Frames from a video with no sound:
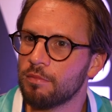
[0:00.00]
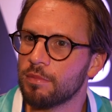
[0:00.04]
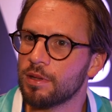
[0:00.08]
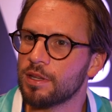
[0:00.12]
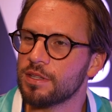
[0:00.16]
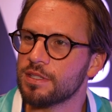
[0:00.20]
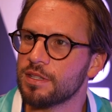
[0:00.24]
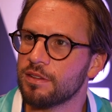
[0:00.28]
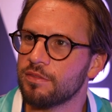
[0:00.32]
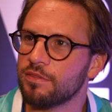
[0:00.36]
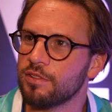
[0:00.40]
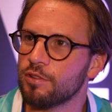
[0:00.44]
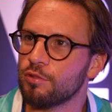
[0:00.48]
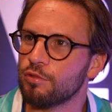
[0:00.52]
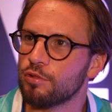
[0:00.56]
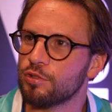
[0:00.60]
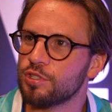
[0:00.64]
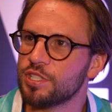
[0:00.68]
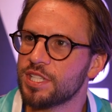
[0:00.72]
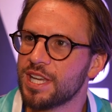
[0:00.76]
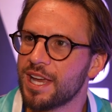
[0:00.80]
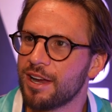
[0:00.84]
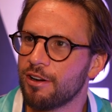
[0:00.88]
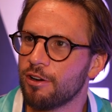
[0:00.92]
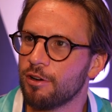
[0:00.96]
Because if you're
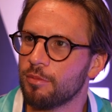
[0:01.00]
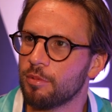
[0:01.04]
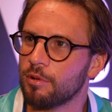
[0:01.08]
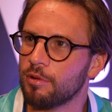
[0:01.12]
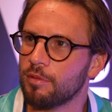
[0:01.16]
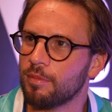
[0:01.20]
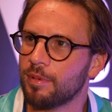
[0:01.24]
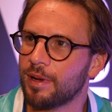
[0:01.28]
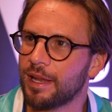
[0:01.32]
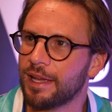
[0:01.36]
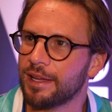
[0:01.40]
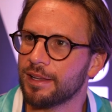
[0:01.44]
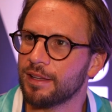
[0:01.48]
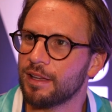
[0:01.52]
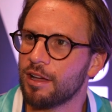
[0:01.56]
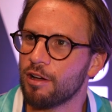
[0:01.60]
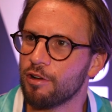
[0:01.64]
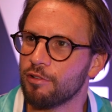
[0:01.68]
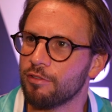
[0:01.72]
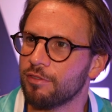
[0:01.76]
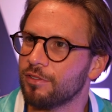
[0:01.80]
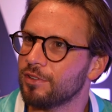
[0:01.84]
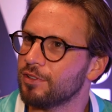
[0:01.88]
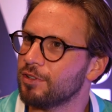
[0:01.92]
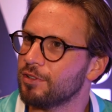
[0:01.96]
terrible at playing
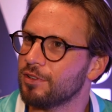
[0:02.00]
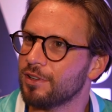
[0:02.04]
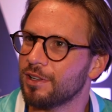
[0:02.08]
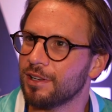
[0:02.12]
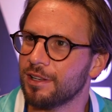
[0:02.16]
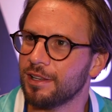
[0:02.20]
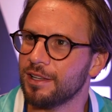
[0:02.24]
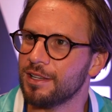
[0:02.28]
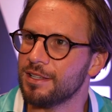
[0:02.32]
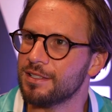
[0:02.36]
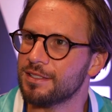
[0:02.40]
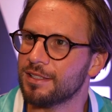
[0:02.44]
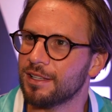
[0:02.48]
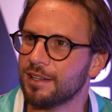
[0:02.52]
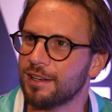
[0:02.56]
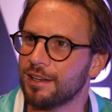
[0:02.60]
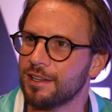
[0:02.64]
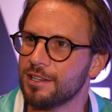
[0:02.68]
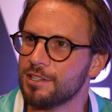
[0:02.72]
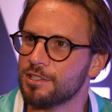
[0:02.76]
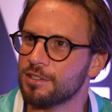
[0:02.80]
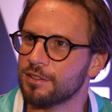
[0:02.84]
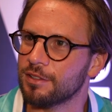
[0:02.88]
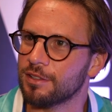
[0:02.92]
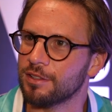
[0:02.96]
golf, you, at least
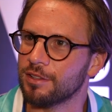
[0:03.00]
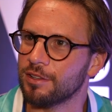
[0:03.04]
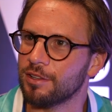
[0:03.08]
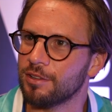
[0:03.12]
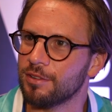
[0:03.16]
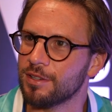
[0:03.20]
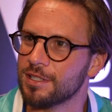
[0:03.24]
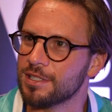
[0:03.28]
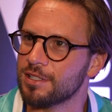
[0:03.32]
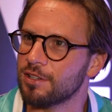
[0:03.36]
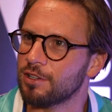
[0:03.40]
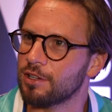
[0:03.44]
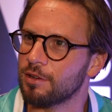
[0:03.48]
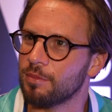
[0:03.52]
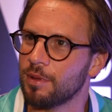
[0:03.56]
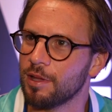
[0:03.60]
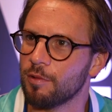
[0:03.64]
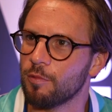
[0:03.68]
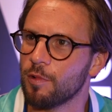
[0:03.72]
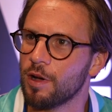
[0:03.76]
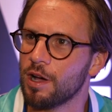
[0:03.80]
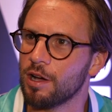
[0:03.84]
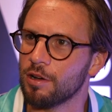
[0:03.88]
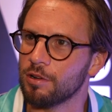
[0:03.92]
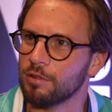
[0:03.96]
you can do is look a
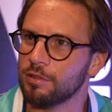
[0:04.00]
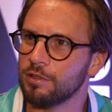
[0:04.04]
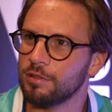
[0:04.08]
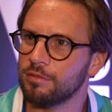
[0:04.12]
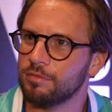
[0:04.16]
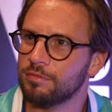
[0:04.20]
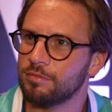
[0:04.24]
bit wild.